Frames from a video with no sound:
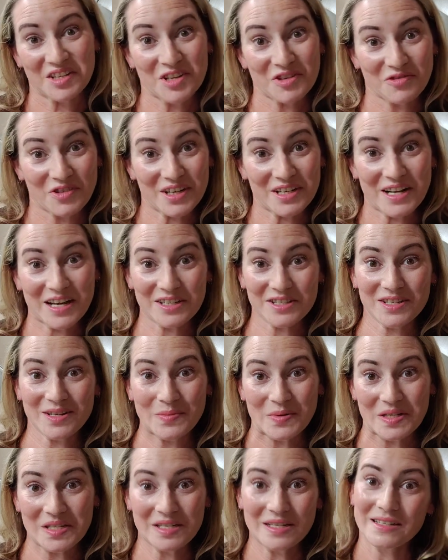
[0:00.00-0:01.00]
If I next
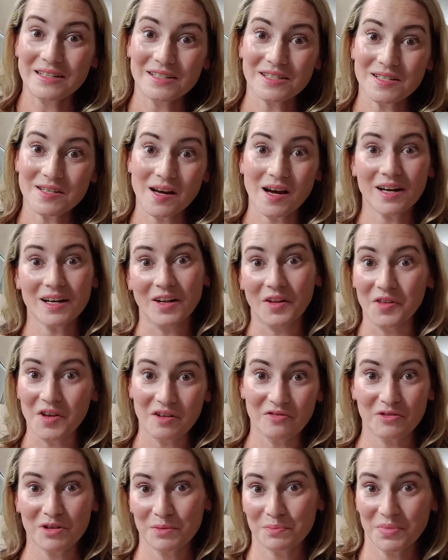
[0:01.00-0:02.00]
time I see it in stock, I'll
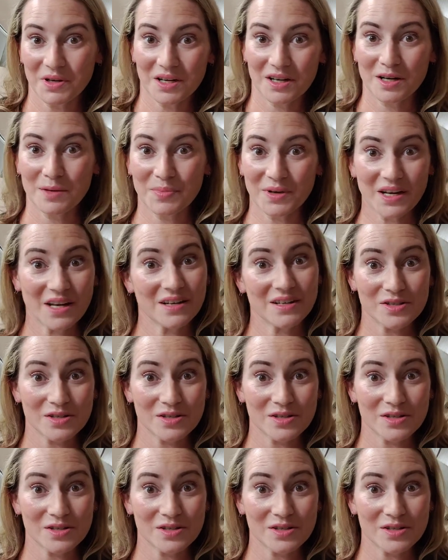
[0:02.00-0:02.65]
definitely pick it up again